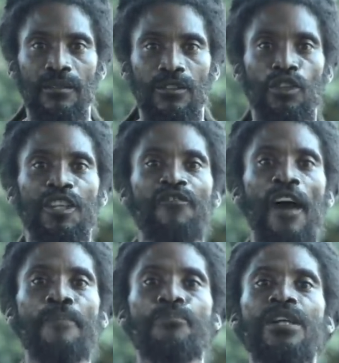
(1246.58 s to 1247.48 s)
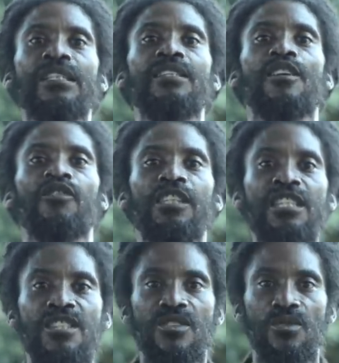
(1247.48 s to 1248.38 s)
to the divine presence of
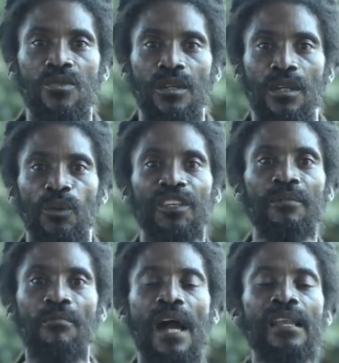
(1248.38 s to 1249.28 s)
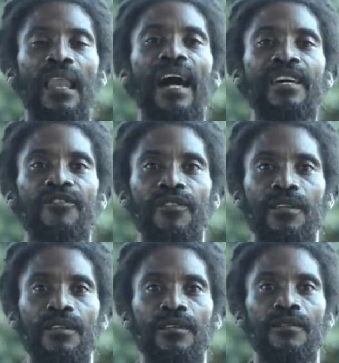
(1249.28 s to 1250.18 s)
Isu within my life,
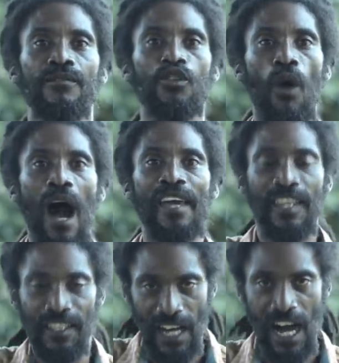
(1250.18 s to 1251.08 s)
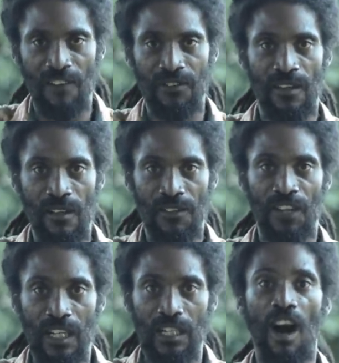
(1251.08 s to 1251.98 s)
so I can have
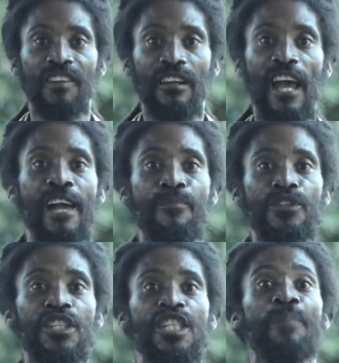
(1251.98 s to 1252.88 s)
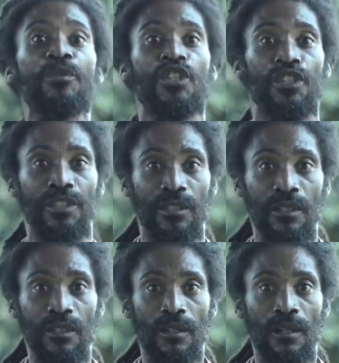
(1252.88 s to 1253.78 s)
the godlike perception
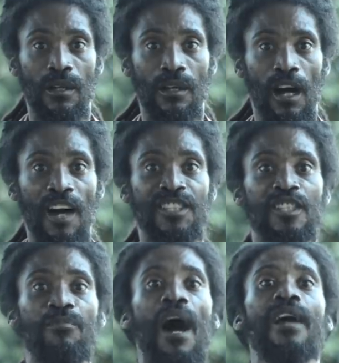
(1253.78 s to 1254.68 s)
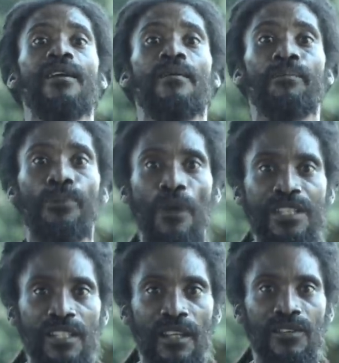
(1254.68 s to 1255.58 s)
as my
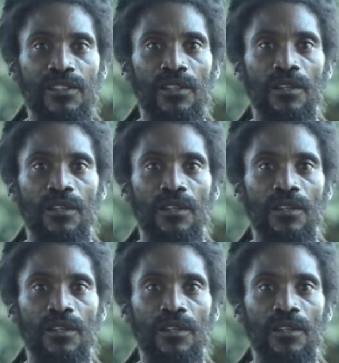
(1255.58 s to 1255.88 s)
presence,